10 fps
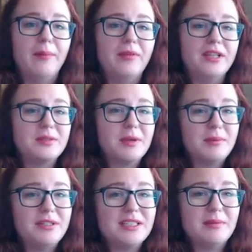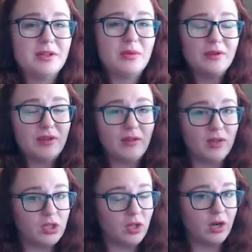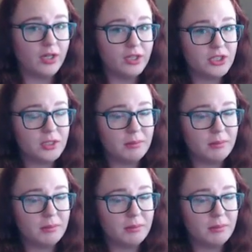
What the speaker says: this might be something where if you have a large